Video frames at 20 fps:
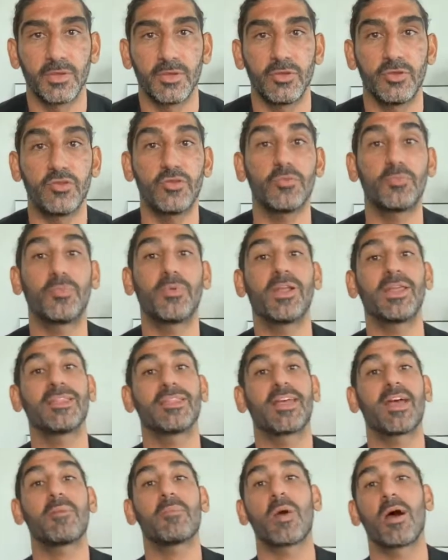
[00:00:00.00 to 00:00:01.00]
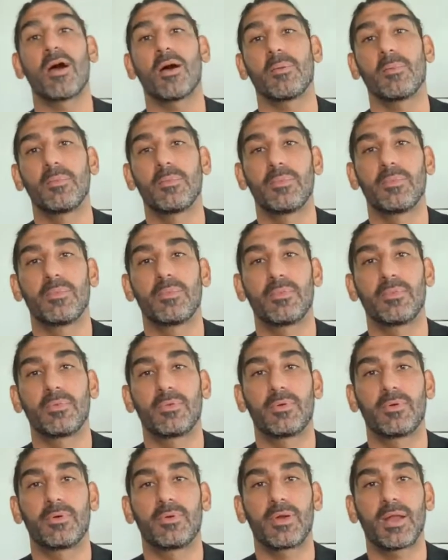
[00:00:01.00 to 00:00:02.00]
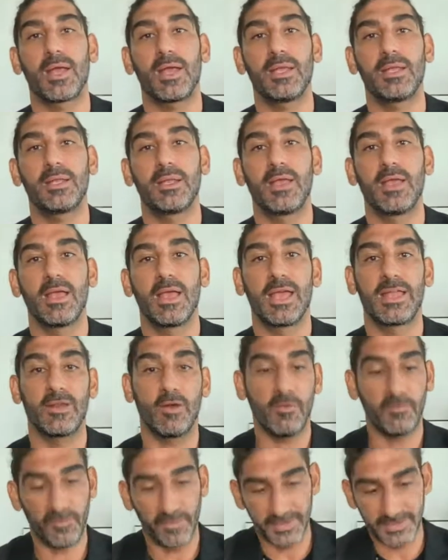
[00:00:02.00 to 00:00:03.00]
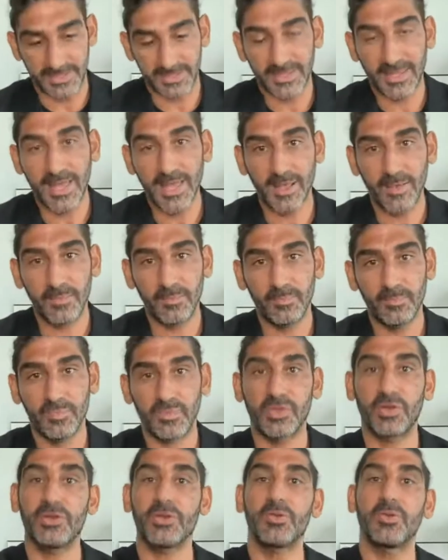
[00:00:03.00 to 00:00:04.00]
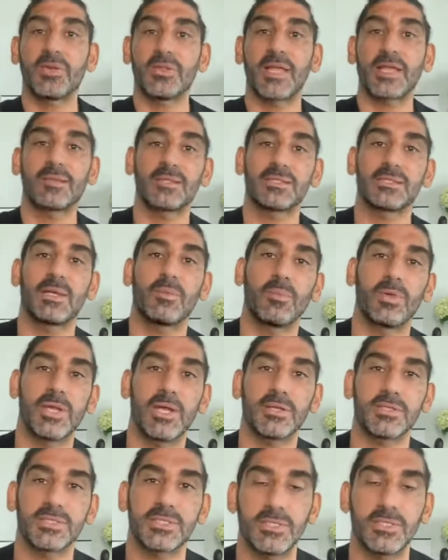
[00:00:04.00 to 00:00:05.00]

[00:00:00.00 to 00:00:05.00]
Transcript: You bring them up, right? And hopefully to them, they're doing that to someone else